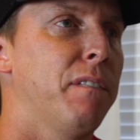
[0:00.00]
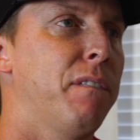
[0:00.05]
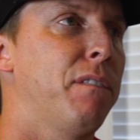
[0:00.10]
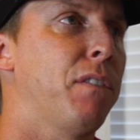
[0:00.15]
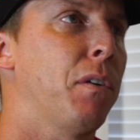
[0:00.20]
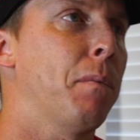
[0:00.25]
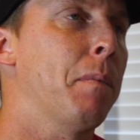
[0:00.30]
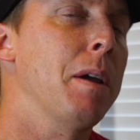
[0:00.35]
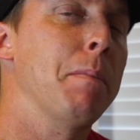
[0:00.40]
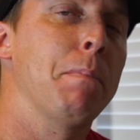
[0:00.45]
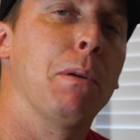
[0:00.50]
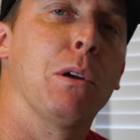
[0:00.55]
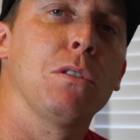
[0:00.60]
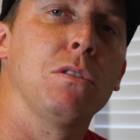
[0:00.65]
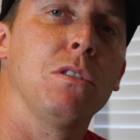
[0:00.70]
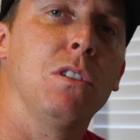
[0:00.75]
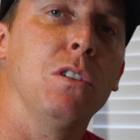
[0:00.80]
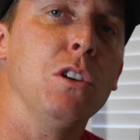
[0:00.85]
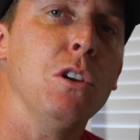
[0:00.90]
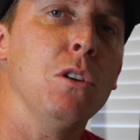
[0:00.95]
For my
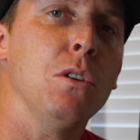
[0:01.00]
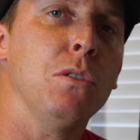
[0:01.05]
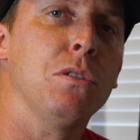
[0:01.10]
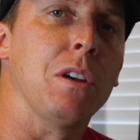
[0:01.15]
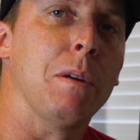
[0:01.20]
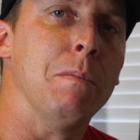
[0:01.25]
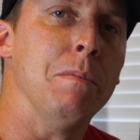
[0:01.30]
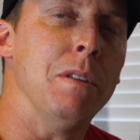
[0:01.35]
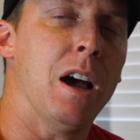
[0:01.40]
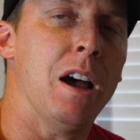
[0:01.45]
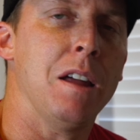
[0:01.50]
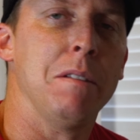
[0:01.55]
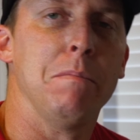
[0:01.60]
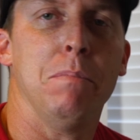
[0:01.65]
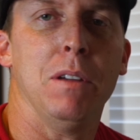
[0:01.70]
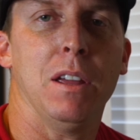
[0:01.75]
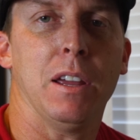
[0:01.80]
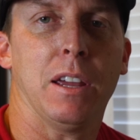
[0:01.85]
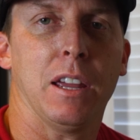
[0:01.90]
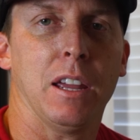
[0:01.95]
personal use, I'm not
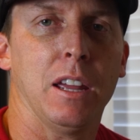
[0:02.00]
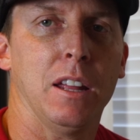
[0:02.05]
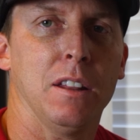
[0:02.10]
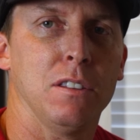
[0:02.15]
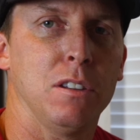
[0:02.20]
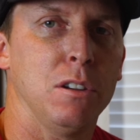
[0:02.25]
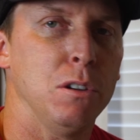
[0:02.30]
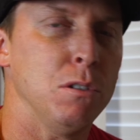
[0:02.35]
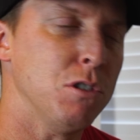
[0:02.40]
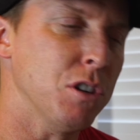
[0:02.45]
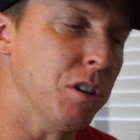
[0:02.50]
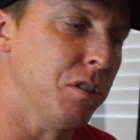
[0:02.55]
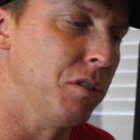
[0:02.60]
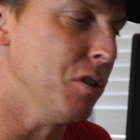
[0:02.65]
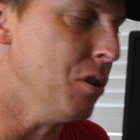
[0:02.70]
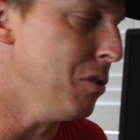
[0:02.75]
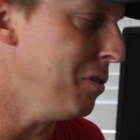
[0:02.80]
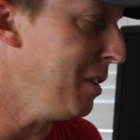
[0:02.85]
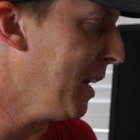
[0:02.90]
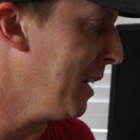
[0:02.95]
big into
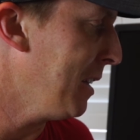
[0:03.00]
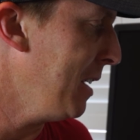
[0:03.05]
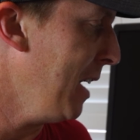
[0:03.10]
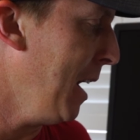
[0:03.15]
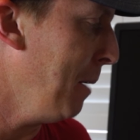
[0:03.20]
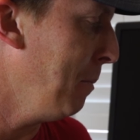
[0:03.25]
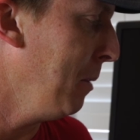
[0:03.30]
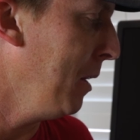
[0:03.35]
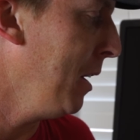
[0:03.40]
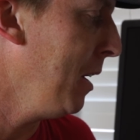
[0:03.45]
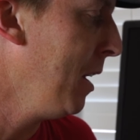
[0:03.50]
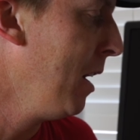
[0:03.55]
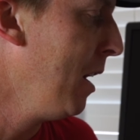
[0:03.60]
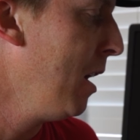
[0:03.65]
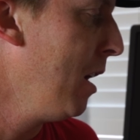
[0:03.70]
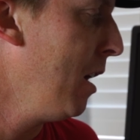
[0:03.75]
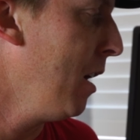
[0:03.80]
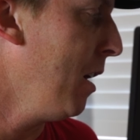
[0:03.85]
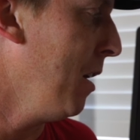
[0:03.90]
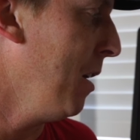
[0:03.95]
just using a tablet.
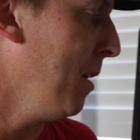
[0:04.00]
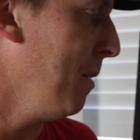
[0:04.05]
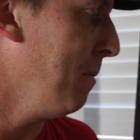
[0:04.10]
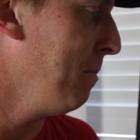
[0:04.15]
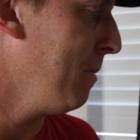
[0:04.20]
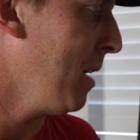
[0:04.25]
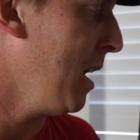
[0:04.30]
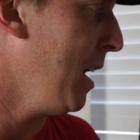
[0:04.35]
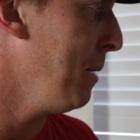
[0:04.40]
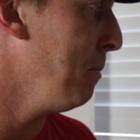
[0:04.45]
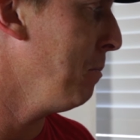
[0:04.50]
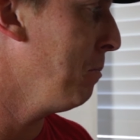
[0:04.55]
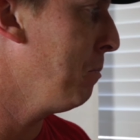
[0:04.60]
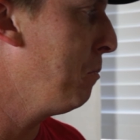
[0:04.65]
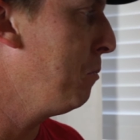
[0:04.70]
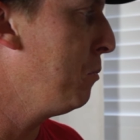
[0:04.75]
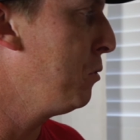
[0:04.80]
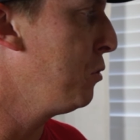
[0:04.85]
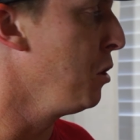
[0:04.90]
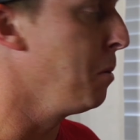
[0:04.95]
I'm
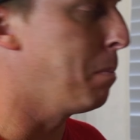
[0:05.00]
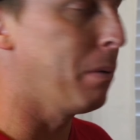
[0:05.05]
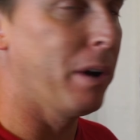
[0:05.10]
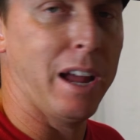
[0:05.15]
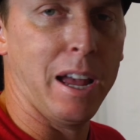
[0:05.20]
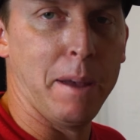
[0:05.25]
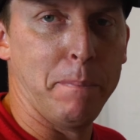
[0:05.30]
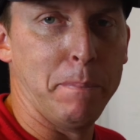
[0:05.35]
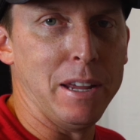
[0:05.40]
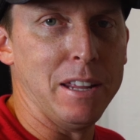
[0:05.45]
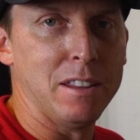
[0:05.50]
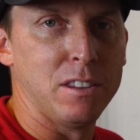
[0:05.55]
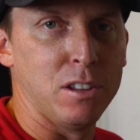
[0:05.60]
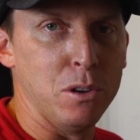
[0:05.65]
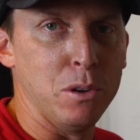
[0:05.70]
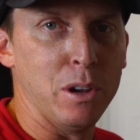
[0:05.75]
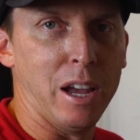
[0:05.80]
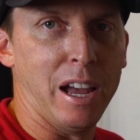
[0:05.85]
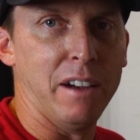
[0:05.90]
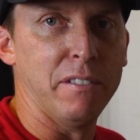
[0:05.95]
super happy
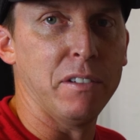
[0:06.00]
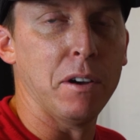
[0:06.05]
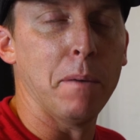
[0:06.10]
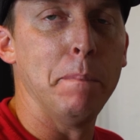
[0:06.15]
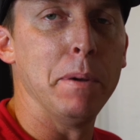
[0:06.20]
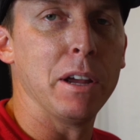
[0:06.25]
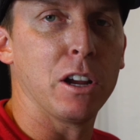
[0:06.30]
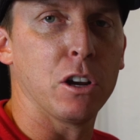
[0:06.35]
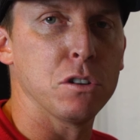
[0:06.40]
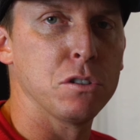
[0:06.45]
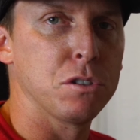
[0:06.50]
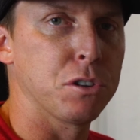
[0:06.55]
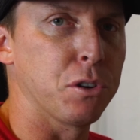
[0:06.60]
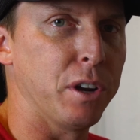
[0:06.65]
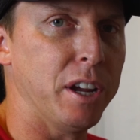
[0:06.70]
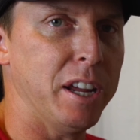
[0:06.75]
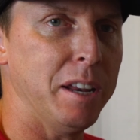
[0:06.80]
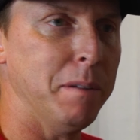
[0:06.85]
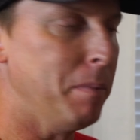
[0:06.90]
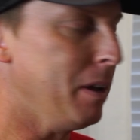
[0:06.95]
to have a bigger
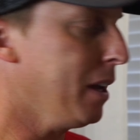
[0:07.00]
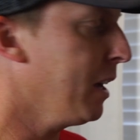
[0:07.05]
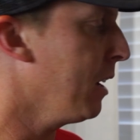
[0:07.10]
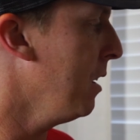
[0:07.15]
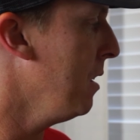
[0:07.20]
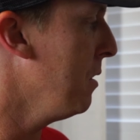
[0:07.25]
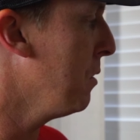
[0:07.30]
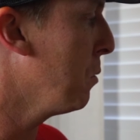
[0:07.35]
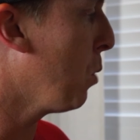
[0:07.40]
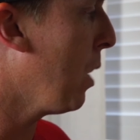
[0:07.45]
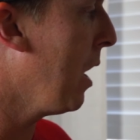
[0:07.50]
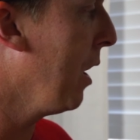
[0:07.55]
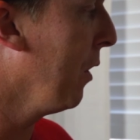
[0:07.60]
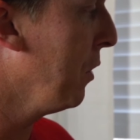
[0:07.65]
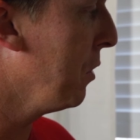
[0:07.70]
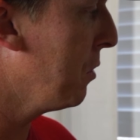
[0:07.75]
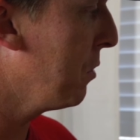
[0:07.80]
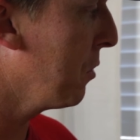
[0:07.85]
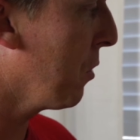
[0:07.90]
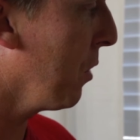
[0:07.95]
screen, because while
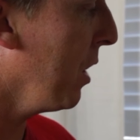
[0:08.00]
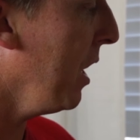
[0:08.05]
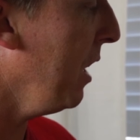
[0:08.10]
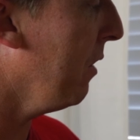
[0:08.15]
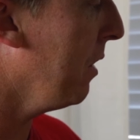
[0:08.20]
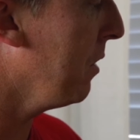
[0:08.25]
the screen